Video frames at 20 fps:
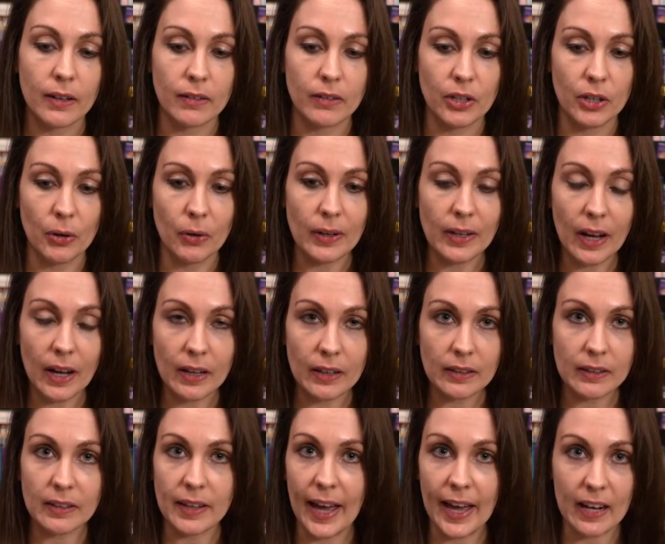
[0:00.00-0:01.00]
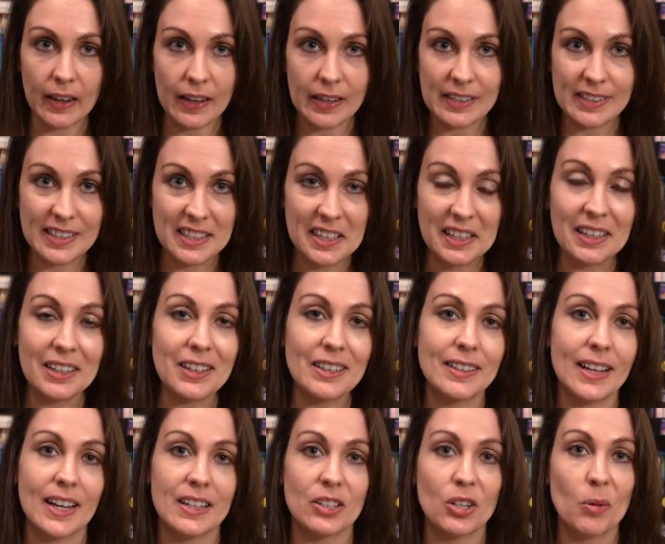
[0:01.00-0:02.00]
you know, young adolescent years
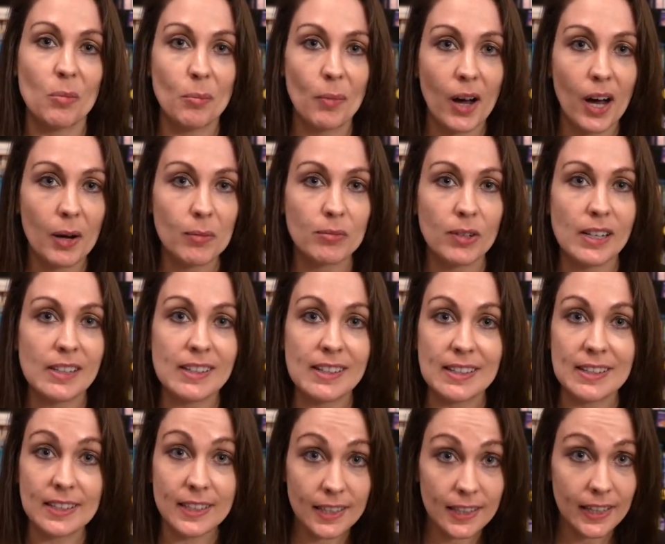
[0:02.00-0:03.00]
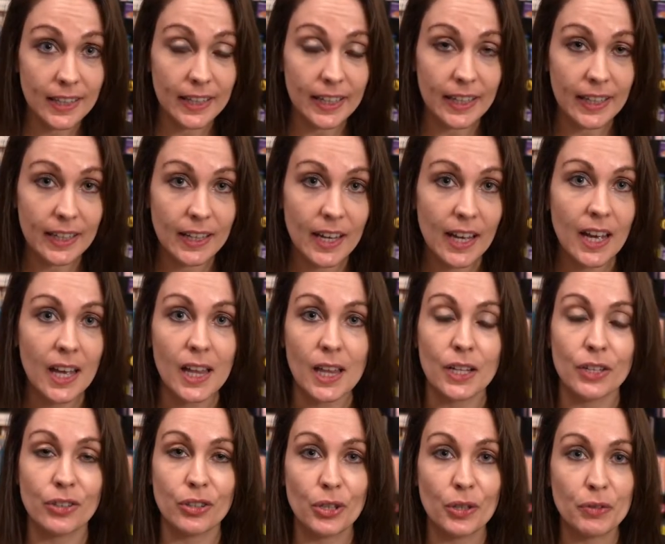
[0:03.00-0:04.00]
as her mom runs this clinic
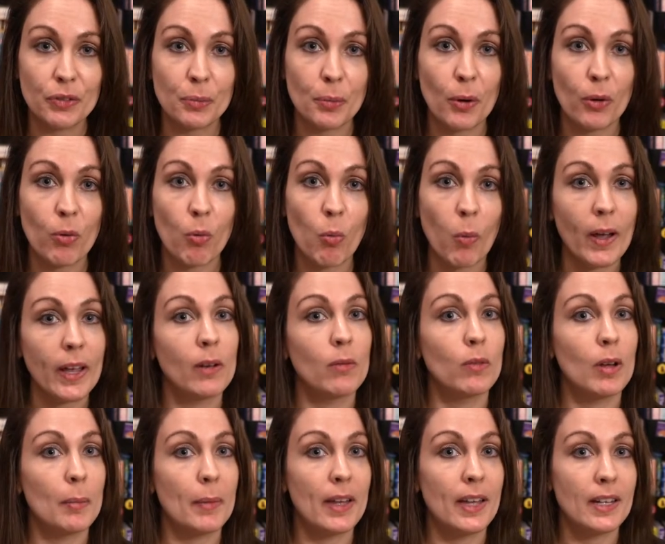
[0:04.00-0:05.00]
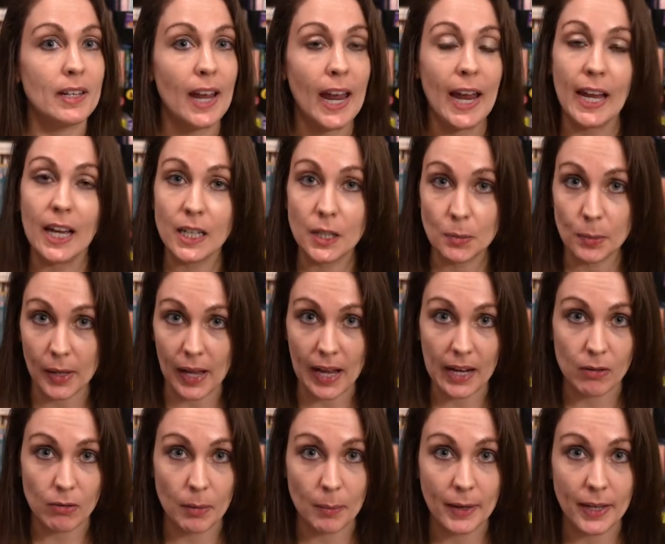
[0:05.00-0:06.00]
that serves both white women and
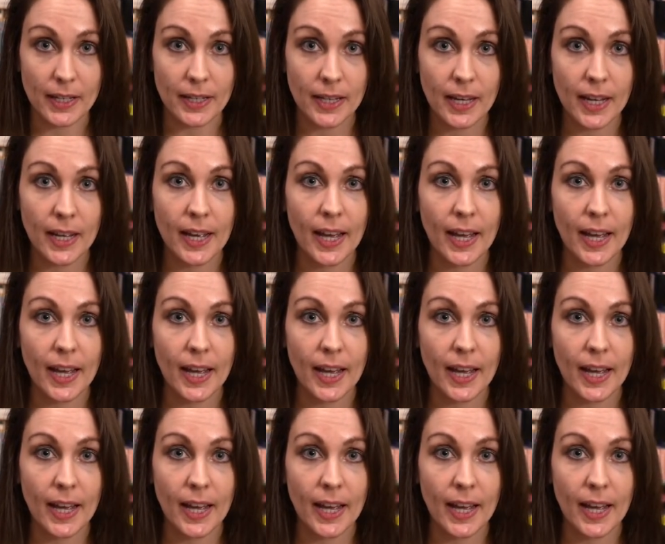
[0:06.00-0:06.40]
Black women.